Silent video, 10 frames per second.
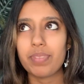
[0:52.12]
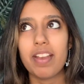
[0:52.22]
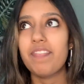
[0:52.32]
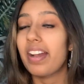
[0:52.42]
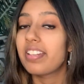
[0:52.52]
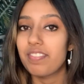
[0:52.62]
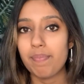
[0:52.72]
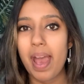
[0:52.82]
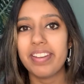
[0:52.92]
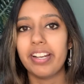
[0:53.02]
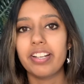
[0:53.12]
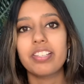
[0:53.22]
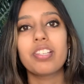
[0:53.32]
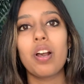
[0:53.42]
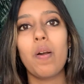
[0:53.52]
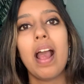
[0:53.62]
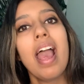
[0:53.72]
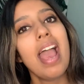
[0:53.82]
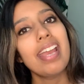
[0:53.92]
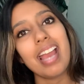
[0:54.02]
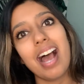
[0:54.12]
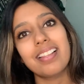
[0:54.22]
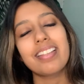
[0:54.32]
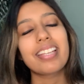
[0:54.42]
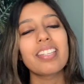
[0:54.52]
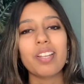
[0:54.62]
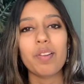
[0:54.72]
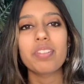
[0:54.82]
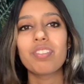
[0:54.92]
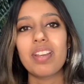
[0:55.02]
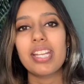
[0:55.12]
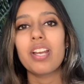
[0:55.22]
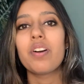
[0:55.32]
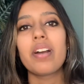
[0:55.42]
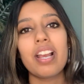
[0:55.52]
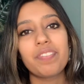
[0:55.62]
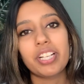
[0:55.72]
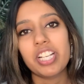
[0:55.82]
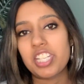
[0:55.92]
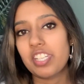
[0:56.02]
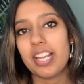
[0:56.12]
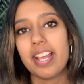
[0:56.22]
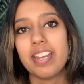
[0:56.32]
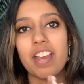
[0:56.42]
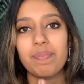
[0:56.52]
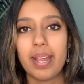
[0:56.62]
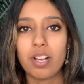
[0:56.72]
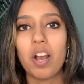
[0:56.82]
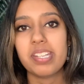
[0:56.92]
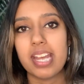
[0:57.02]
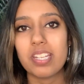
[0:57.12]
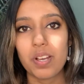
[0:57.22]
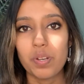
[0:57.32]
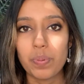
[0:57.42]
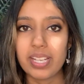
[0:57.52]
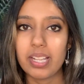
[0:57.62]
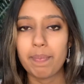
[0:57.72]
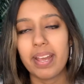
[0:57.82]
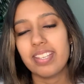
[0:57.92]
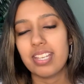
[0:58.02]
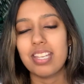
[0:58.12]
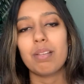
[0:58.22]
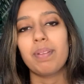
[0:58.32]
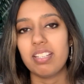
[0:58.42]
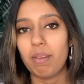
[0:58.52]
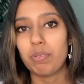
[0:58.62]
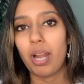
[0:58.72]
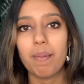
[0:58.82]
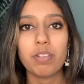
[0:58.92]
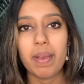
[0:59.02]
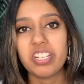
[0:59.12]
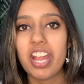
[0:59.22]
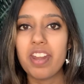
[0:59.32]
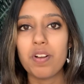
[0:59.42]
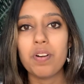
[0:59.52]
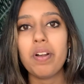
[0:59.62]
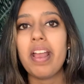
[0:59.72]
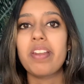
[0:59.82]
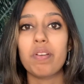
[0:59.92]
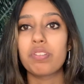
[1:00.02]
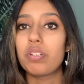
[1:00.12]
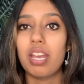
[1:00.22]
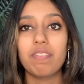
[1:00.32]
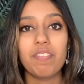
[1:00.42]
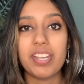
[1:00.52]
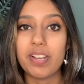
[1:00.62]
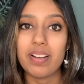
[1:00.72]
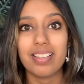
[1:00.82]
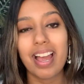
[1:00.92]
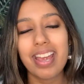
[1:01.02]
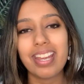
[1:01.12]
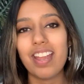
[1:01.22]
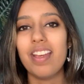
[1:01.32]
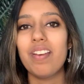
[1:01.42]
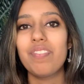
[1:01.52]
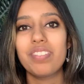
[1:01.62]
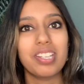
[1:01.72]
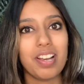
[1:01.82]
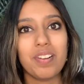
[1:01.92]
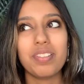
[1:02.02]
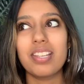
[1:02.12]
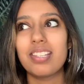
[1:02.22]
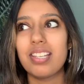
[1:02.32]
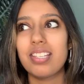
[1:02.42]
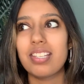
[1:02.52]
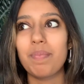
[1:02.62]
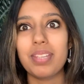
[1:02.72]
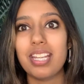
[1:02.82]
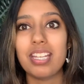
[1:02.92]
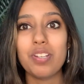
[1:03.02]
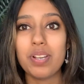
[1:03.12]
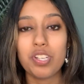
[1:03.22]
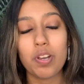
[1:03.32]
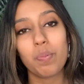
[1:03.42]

effective manner. So yeah, let's get started with this video. If you're interested in FBA content on a weekly basis, please subscribe to my channel and also give the video a like if, you know, this is something you enjoyed